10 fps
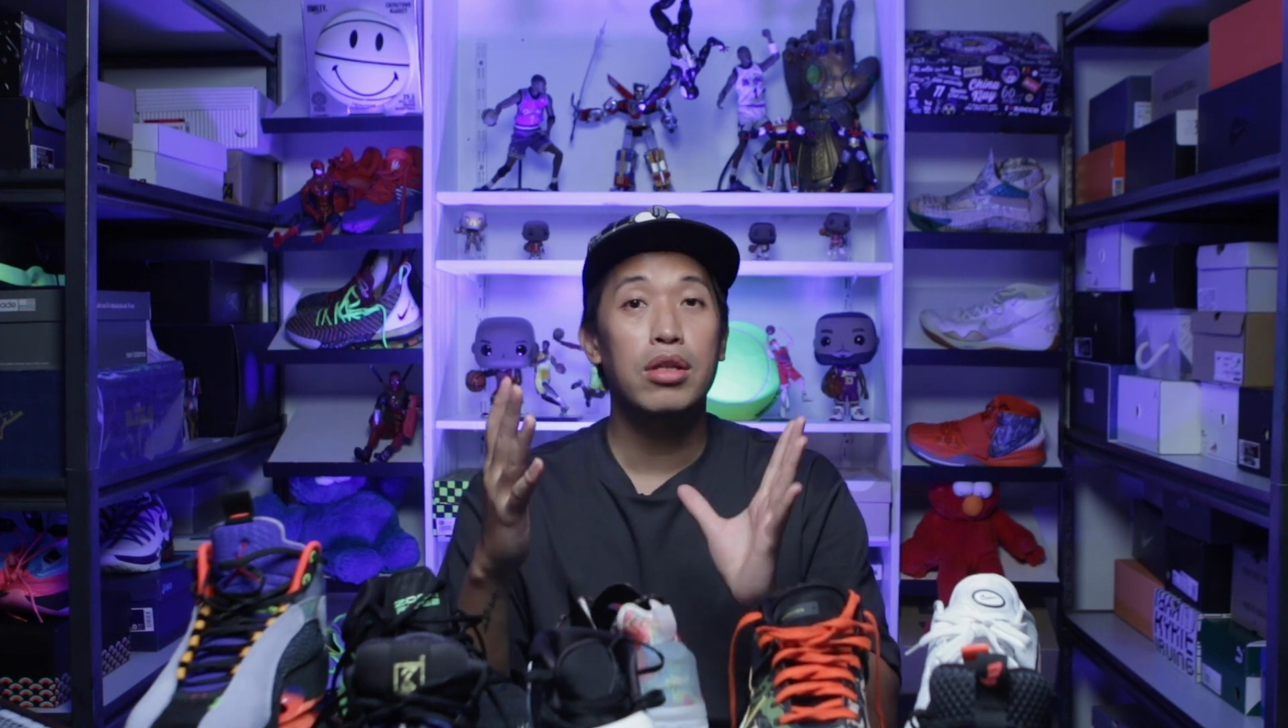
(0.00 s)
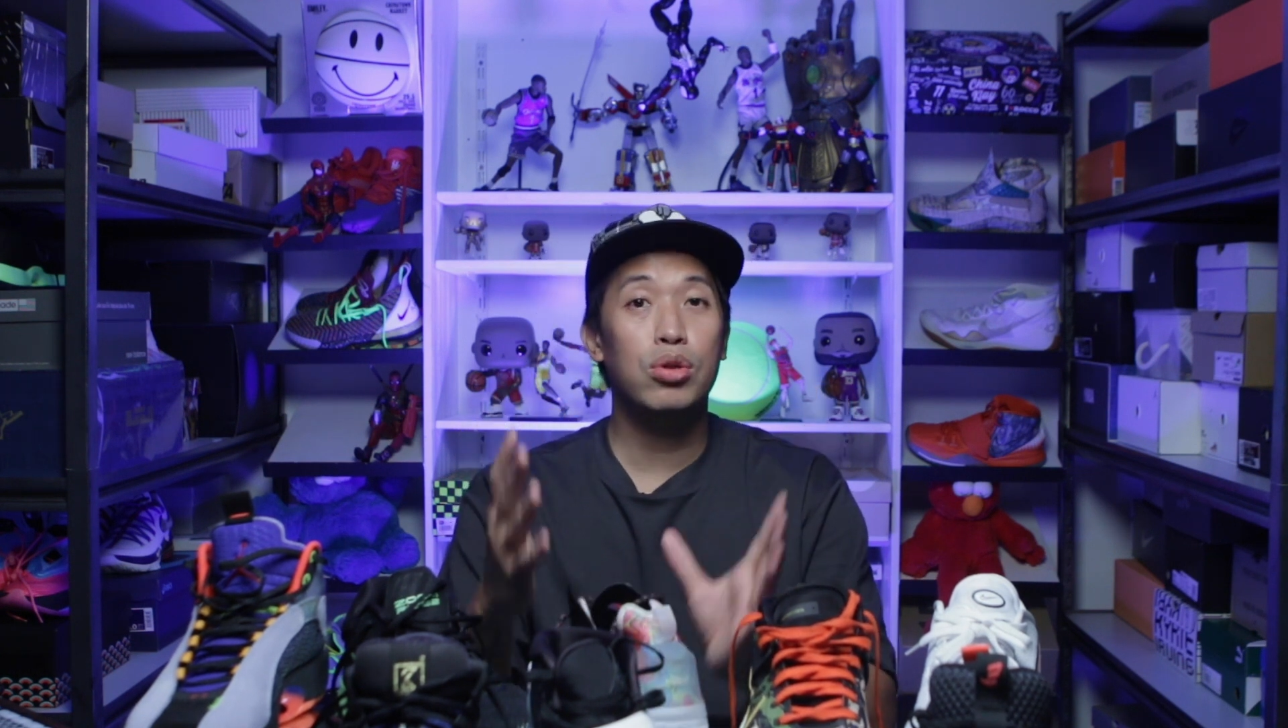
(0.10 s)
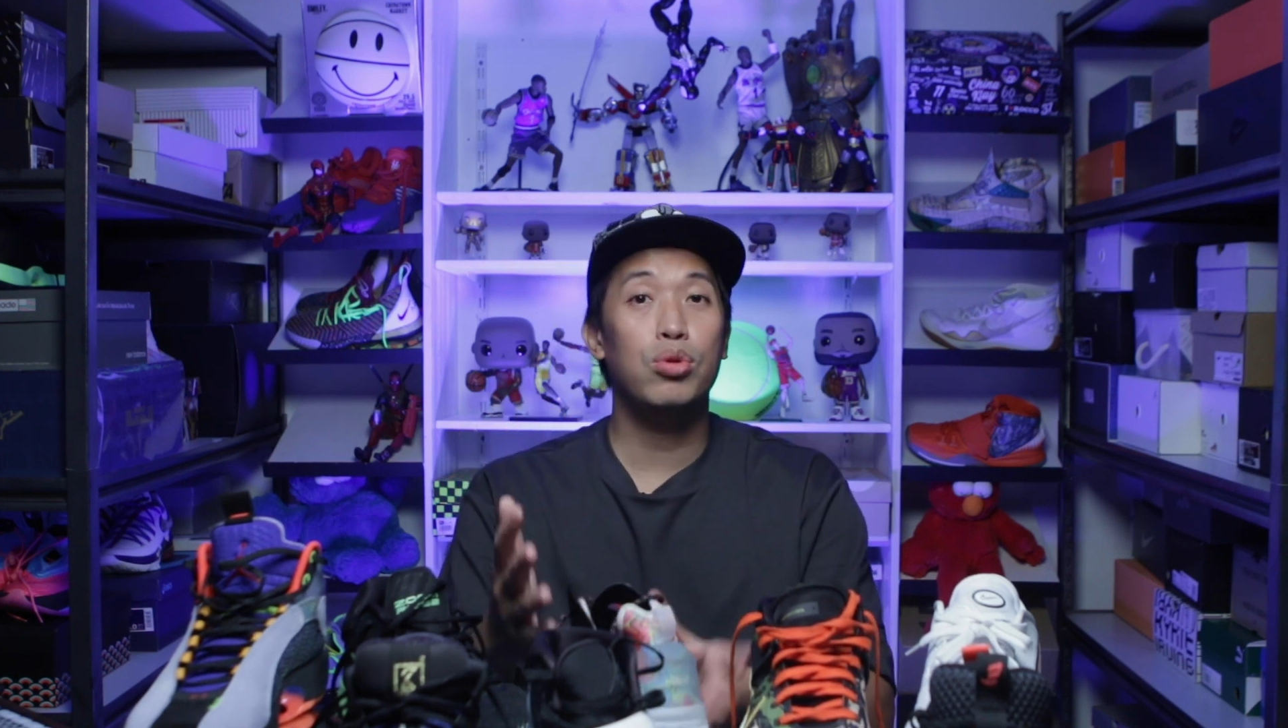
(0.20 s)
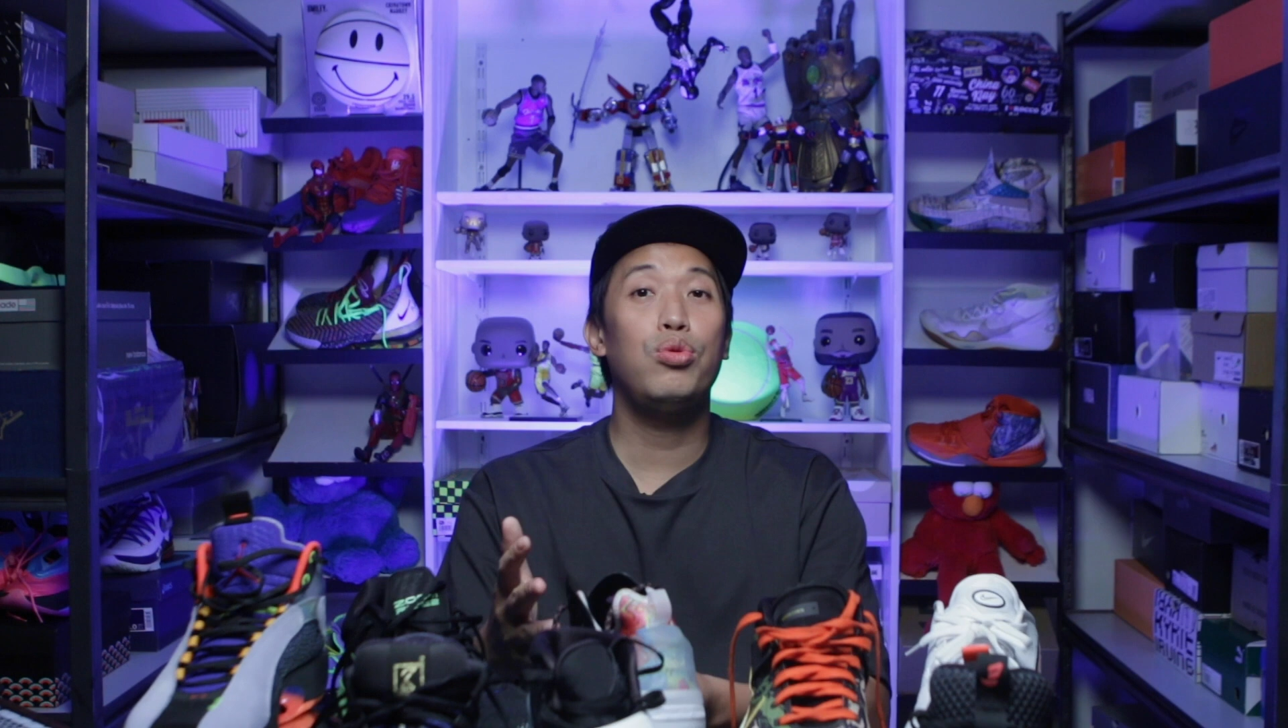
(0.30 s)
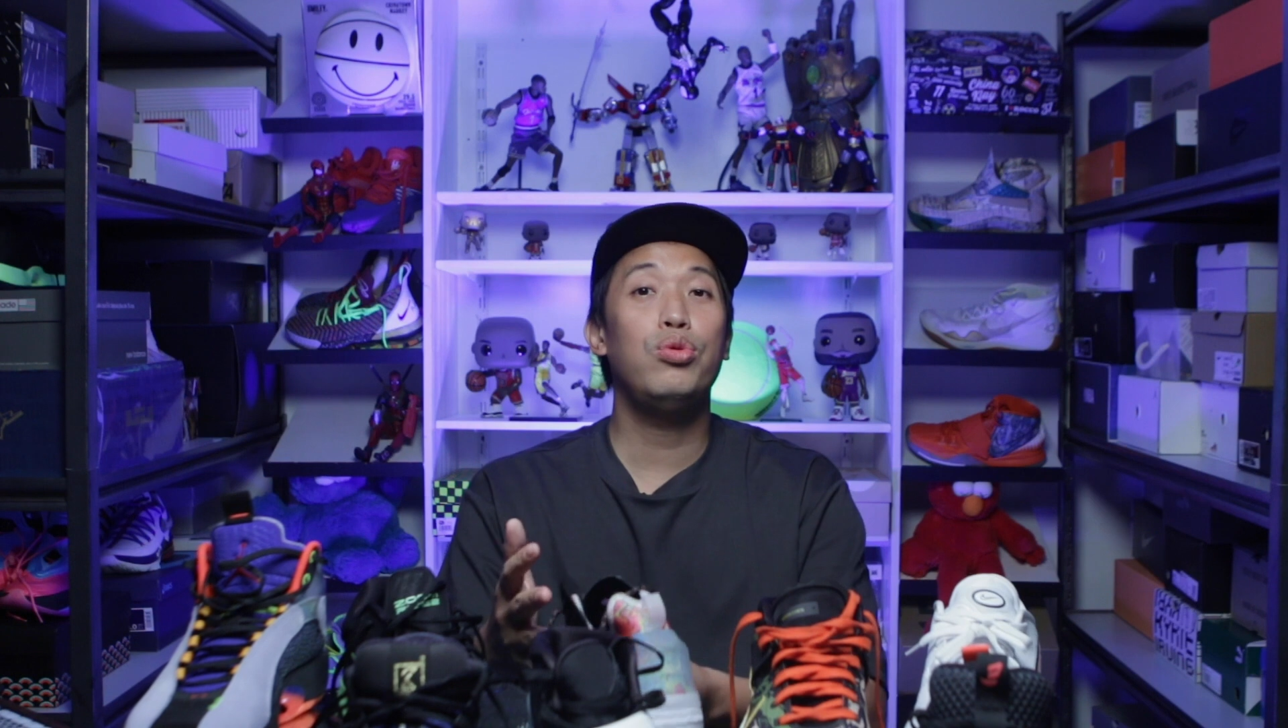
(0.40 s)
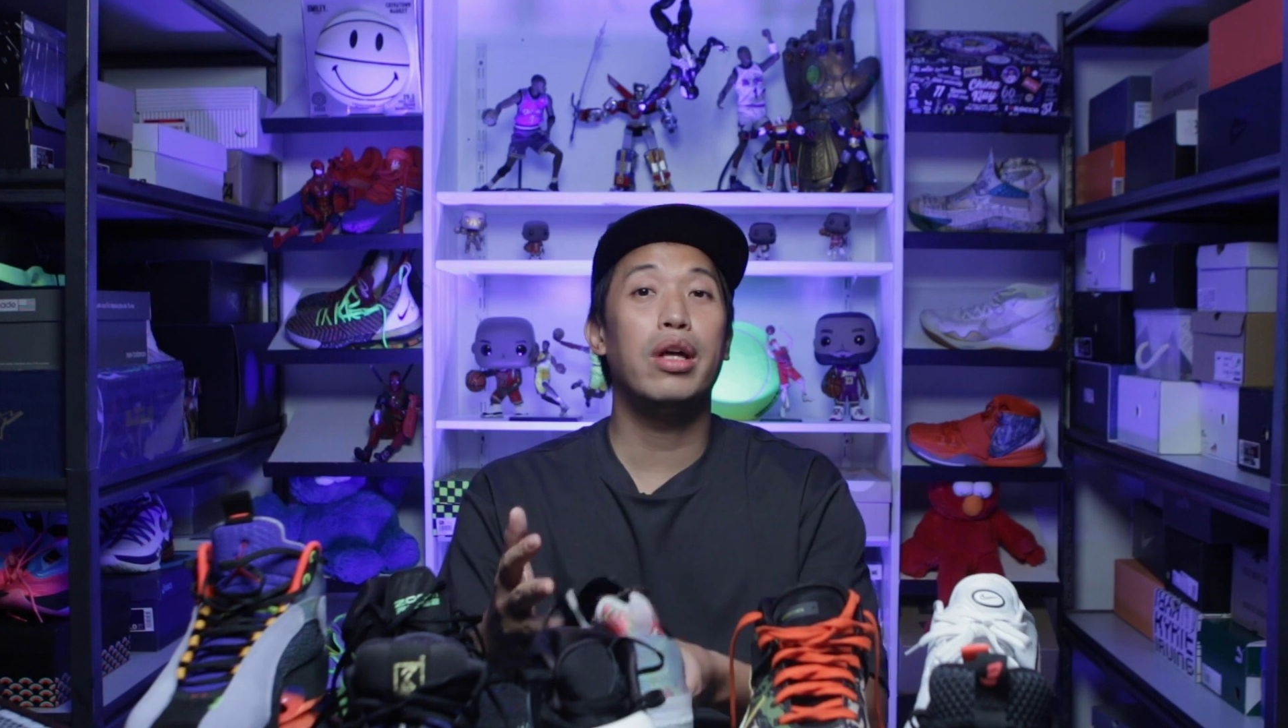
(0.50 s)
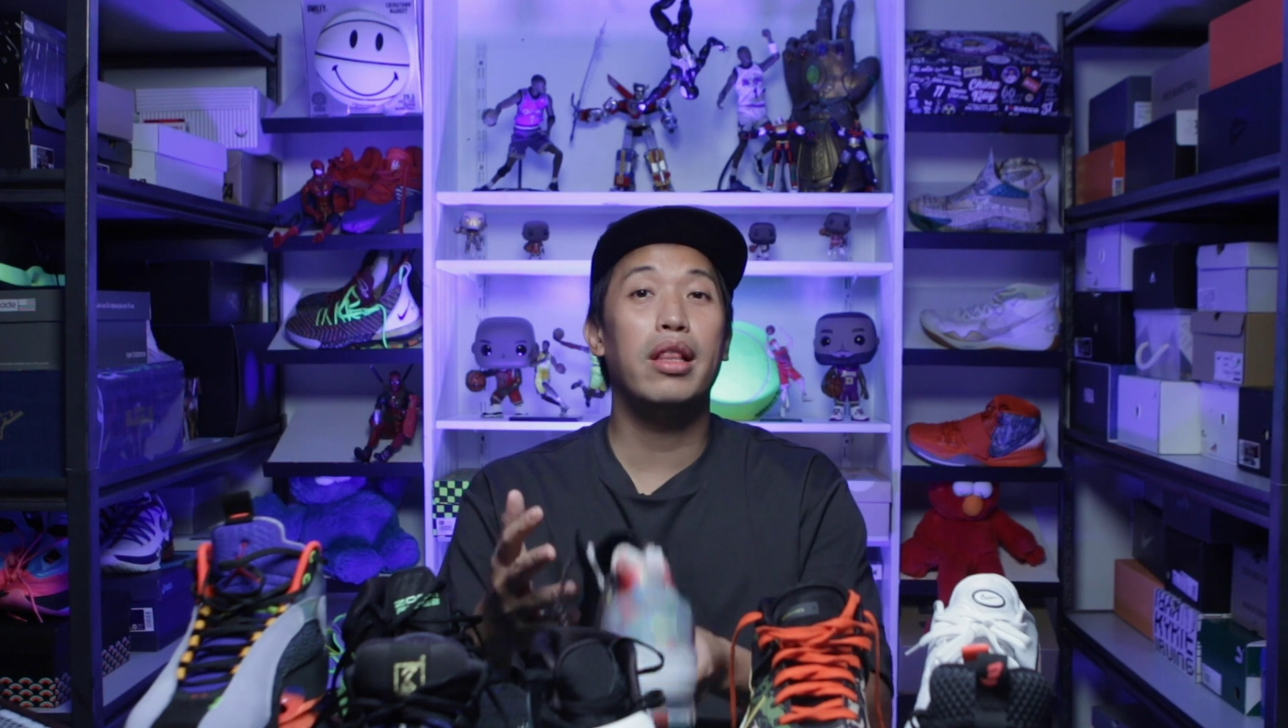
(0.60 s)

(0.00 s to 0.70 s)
to the